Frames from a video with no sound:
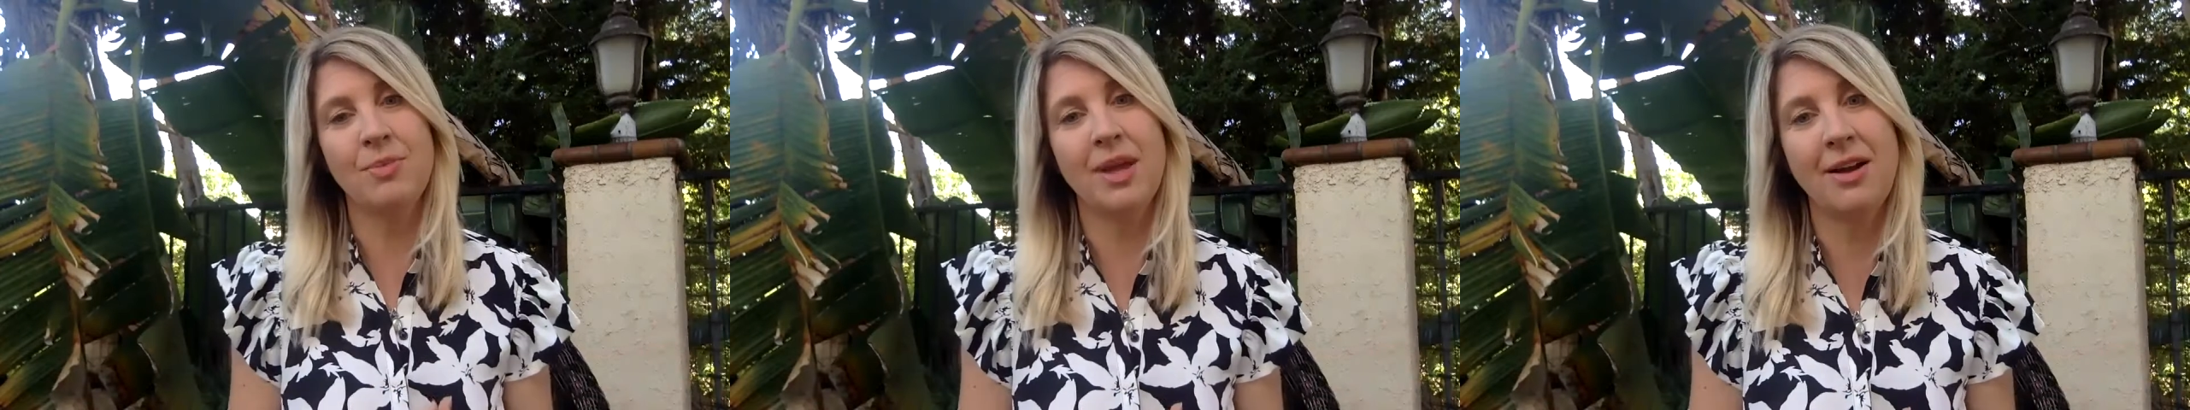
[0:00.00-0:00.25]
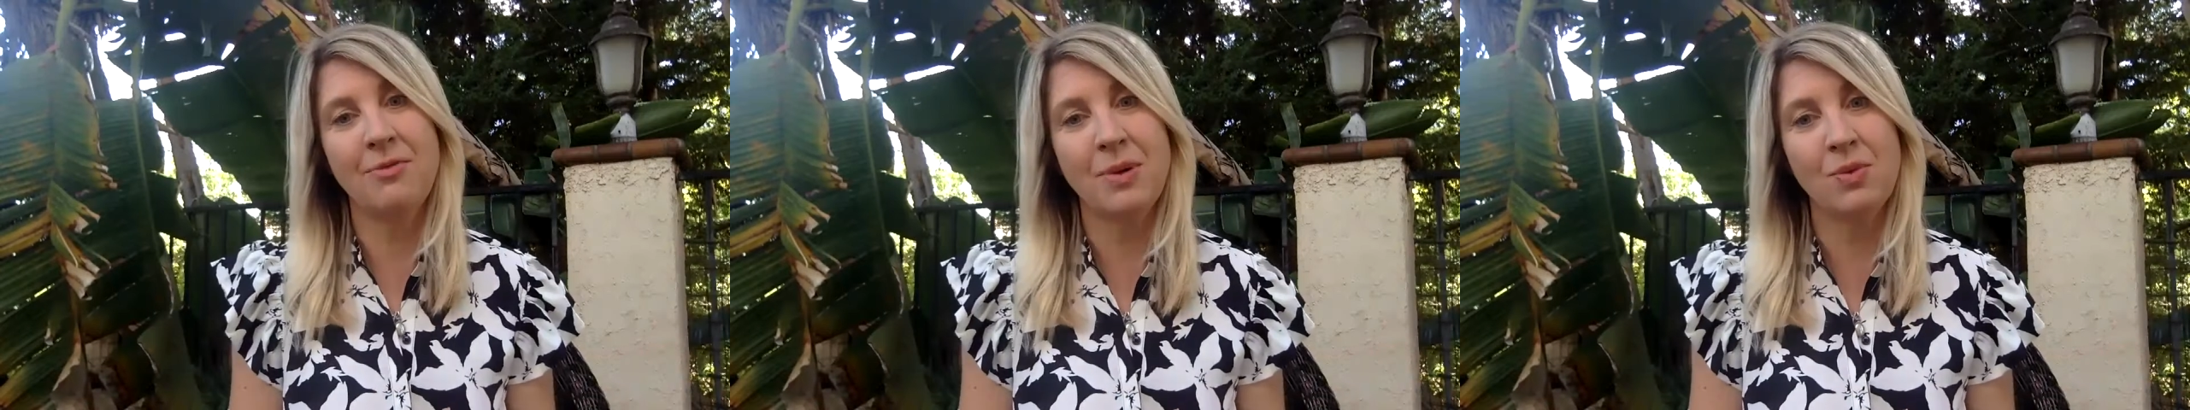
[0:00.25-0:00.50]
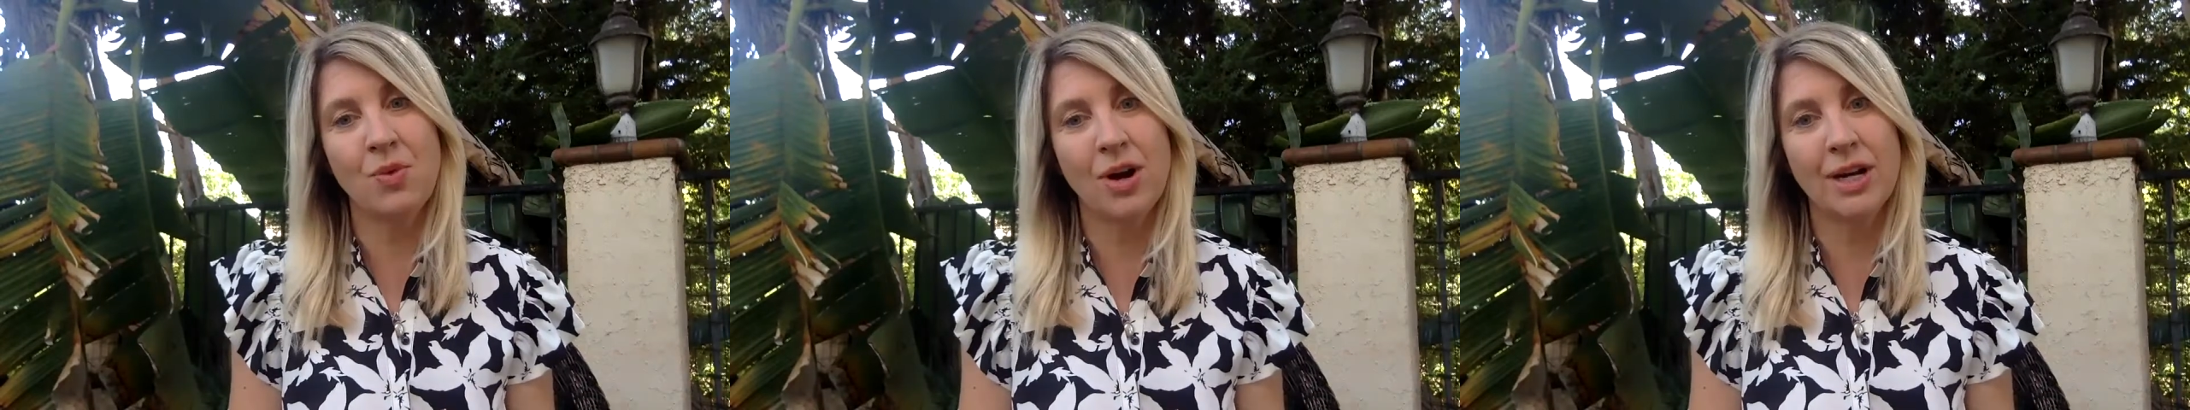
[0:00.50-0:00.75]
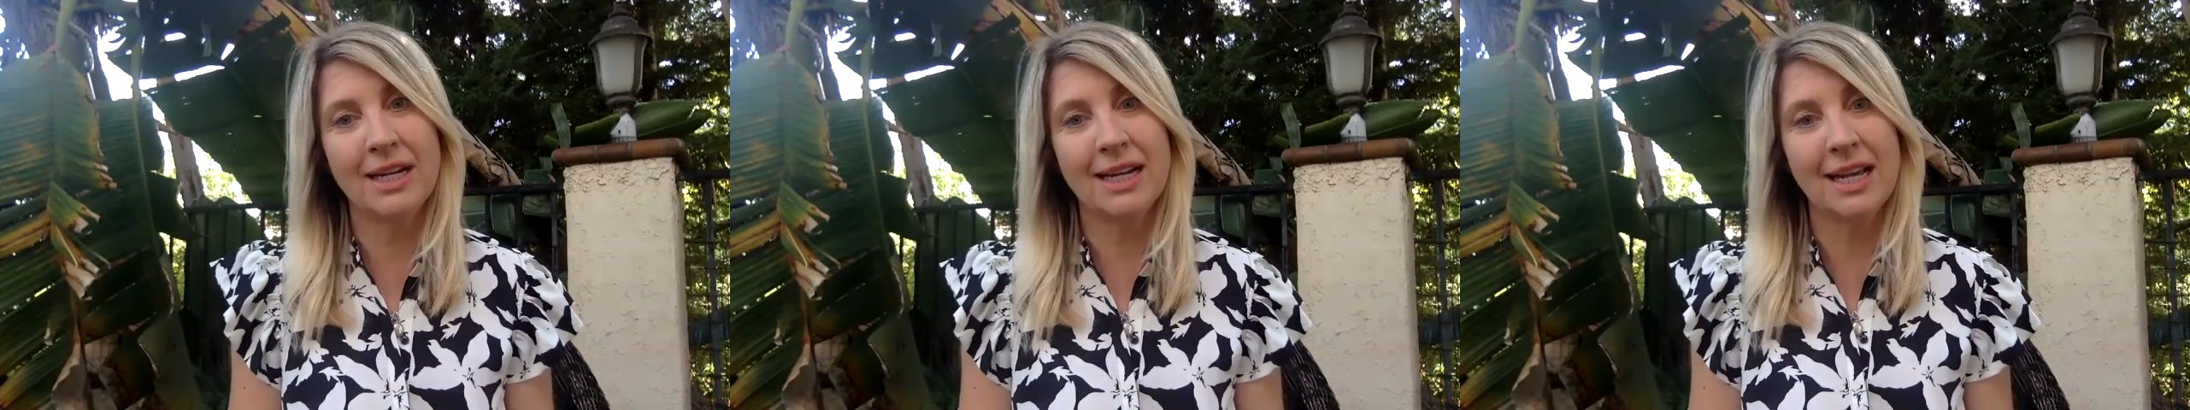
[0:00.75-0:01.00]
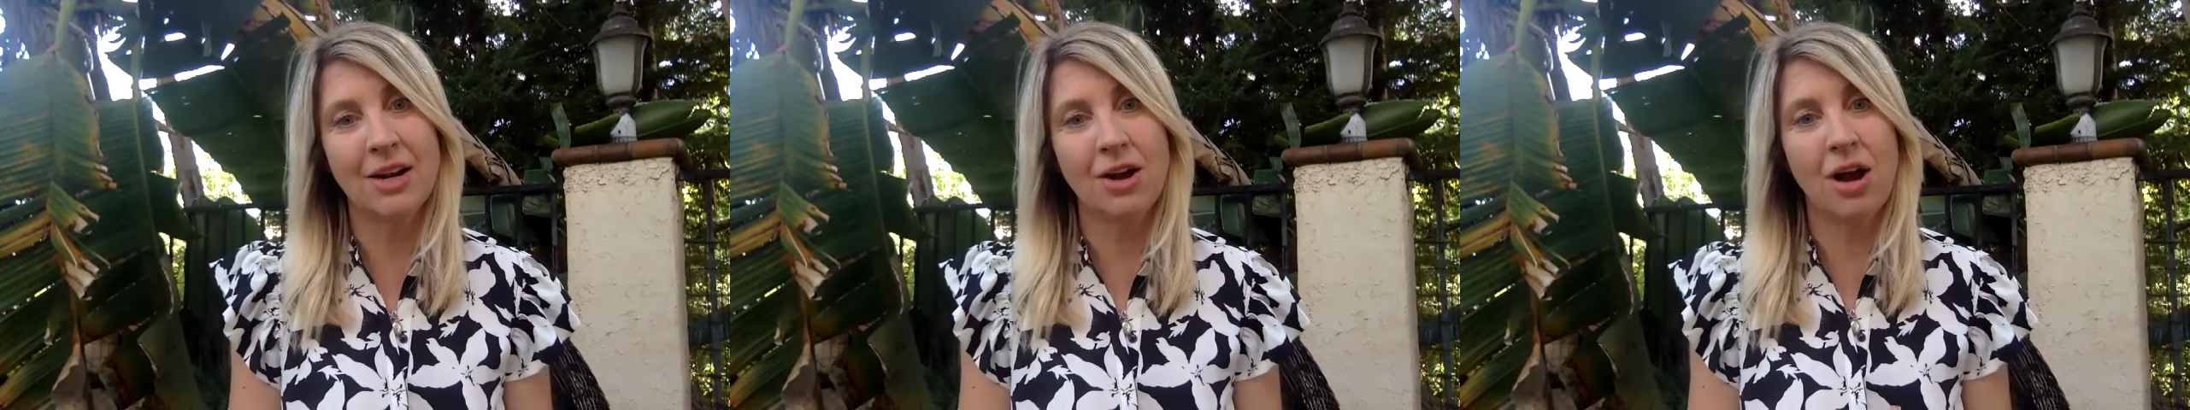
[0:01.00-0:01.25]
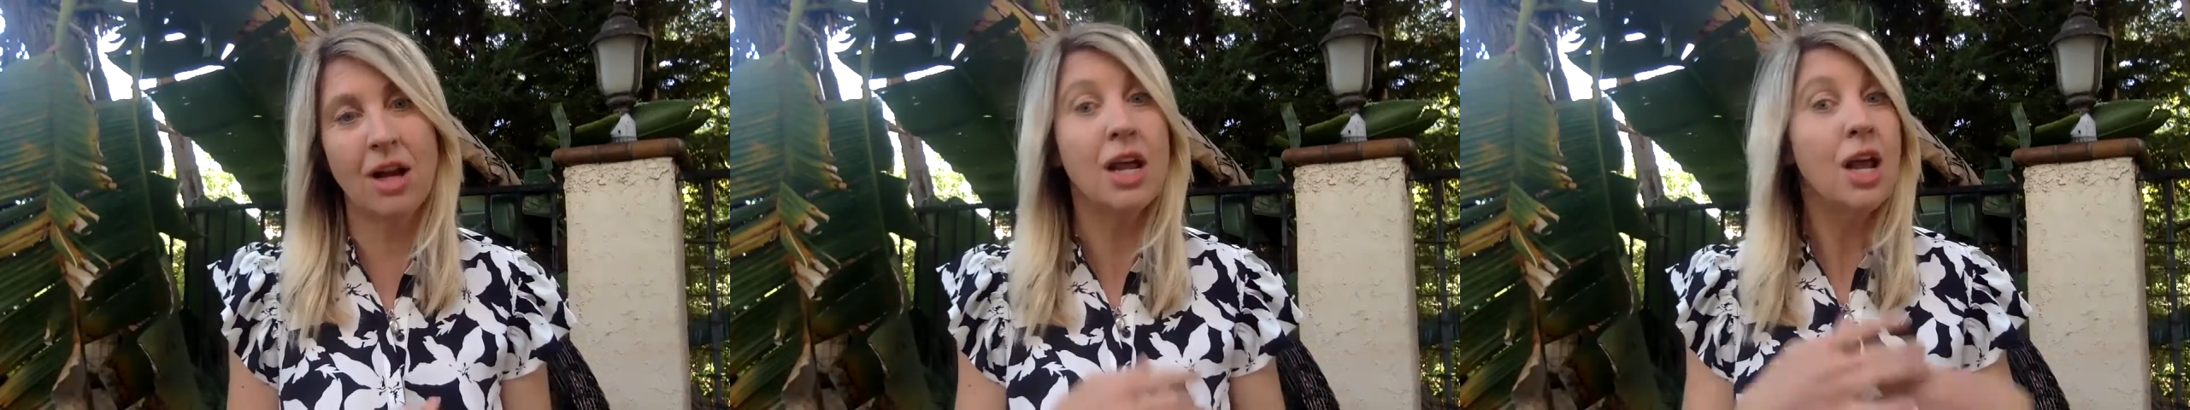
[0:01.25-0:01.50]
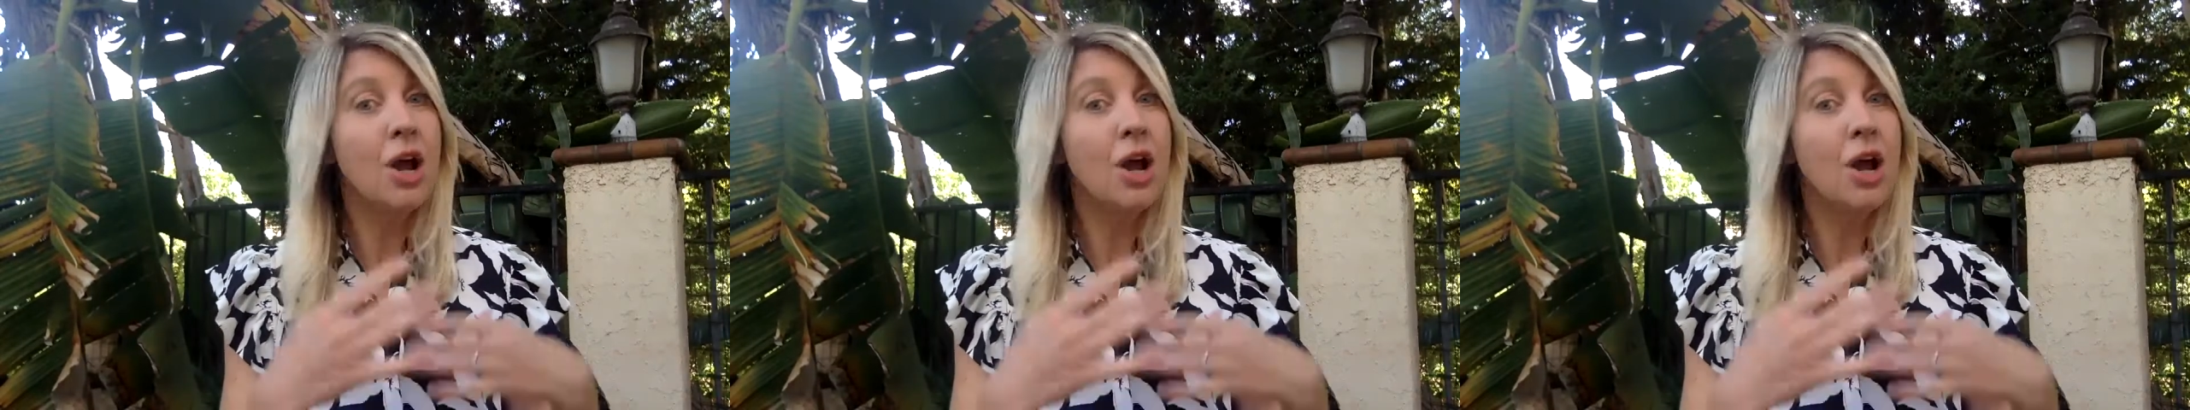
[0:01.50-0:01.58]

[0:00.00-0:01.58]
that I've been wanting to get on,